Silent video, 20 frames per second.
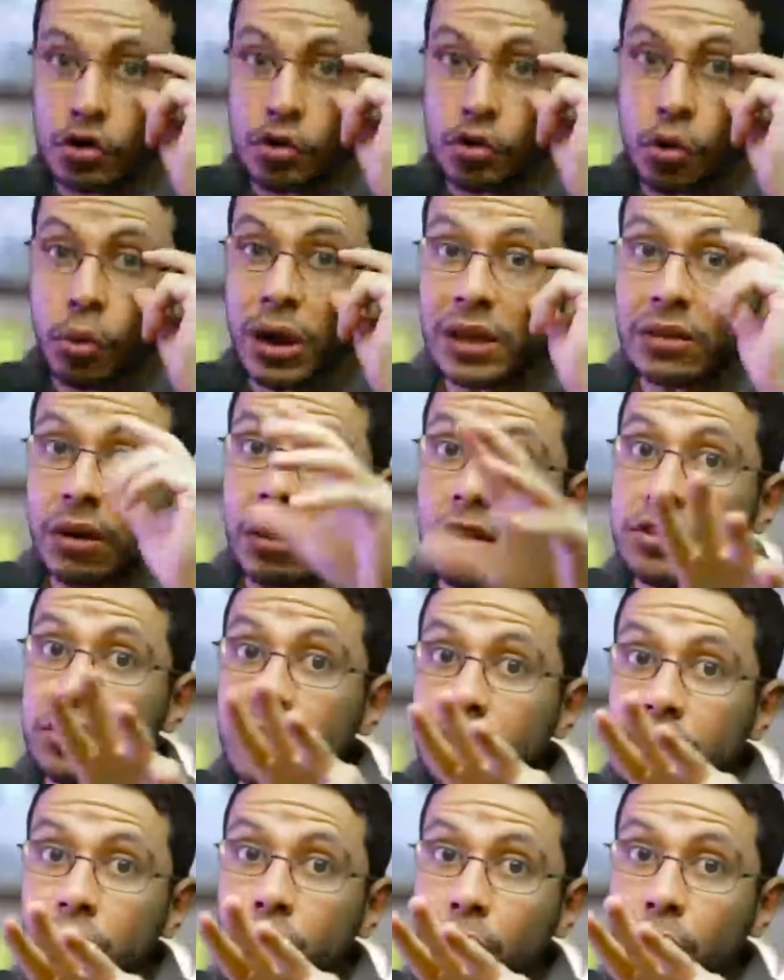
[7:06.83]
what are the
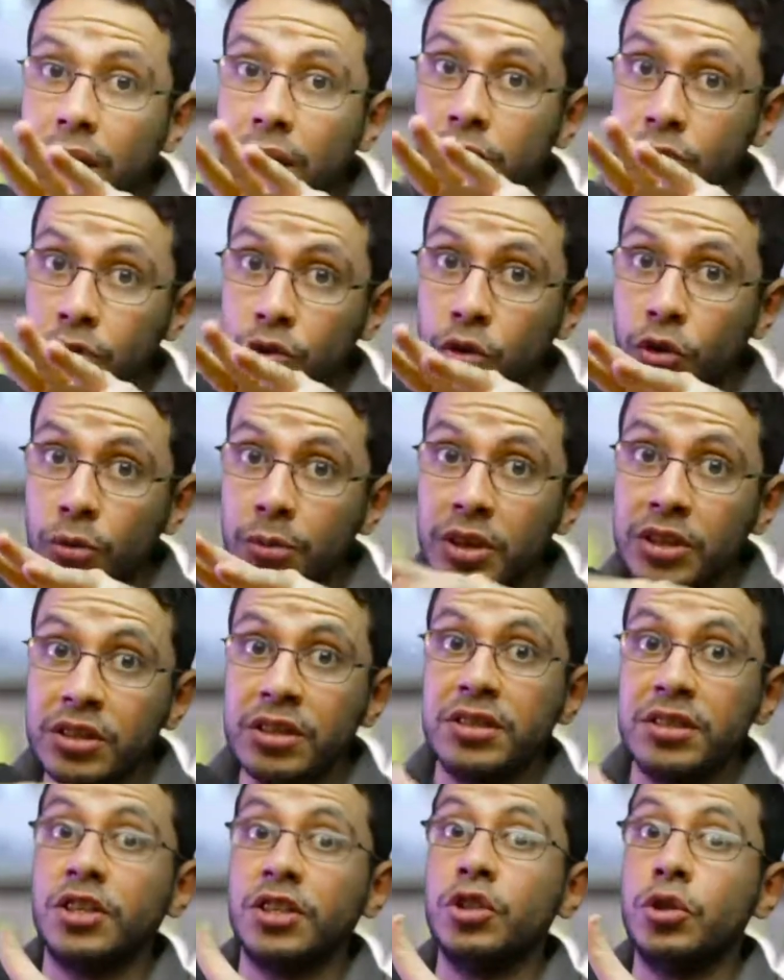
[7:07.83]
required documents
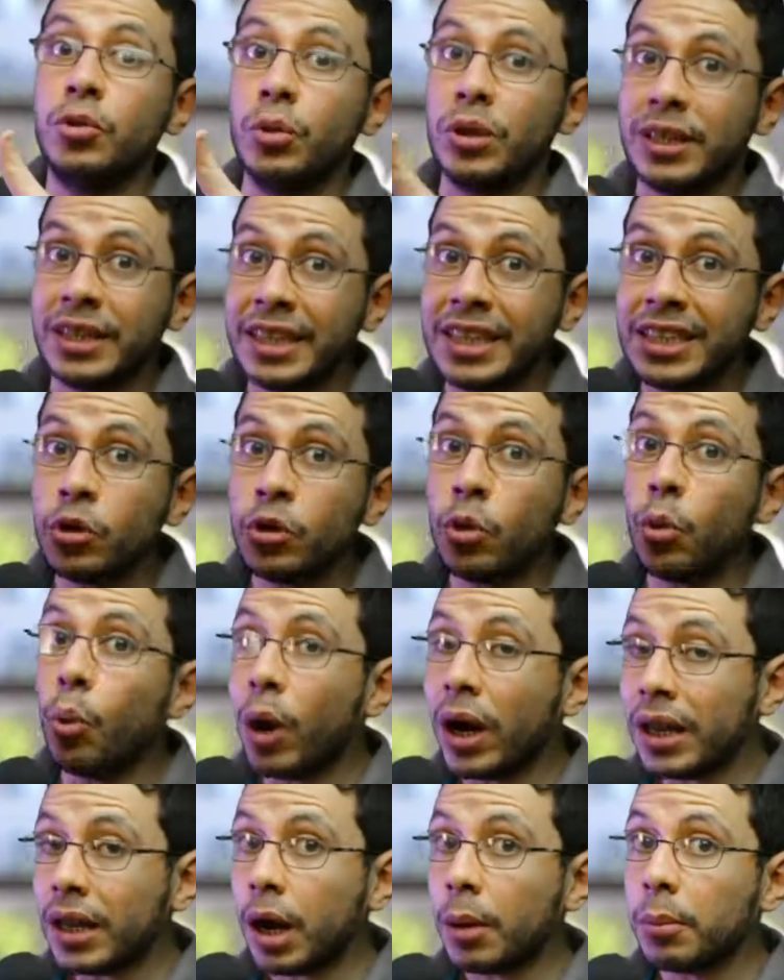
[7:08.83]
that you will need while
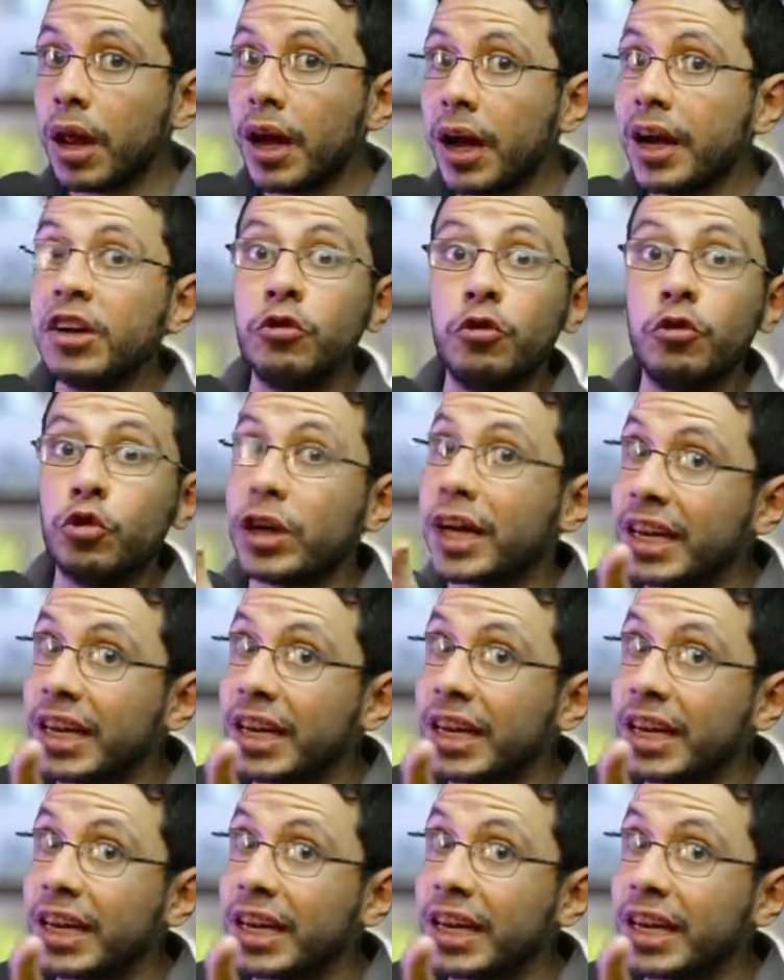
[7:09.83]
applying for any